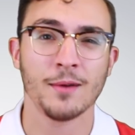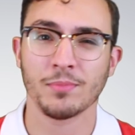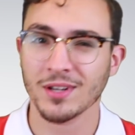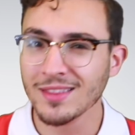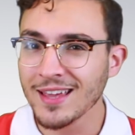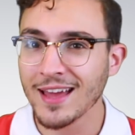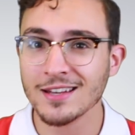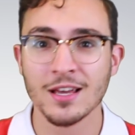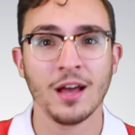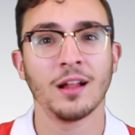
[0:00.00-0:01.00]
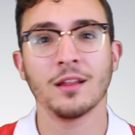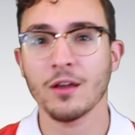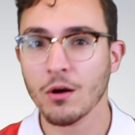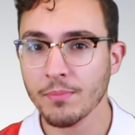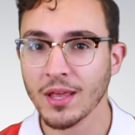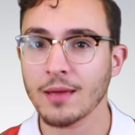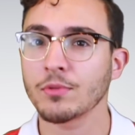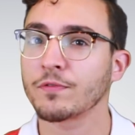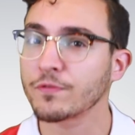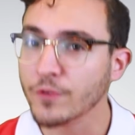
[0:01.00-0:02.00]
but in the end, Lyon became
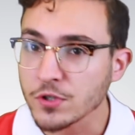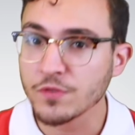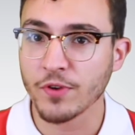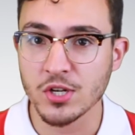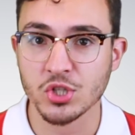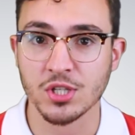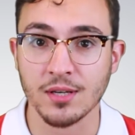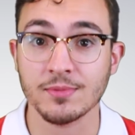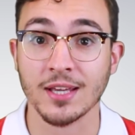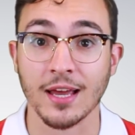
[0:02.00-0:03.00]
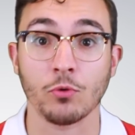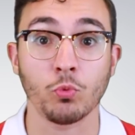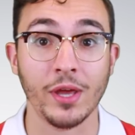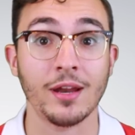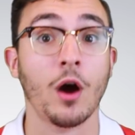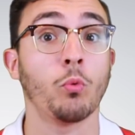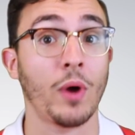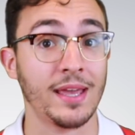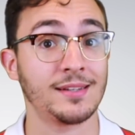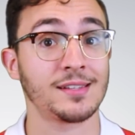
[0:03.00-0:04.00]
the first French team to get a win
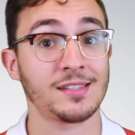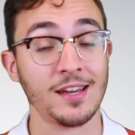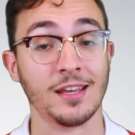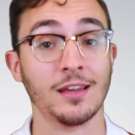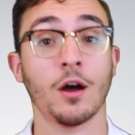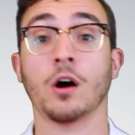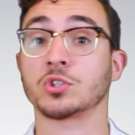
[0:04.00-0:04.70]
away to City.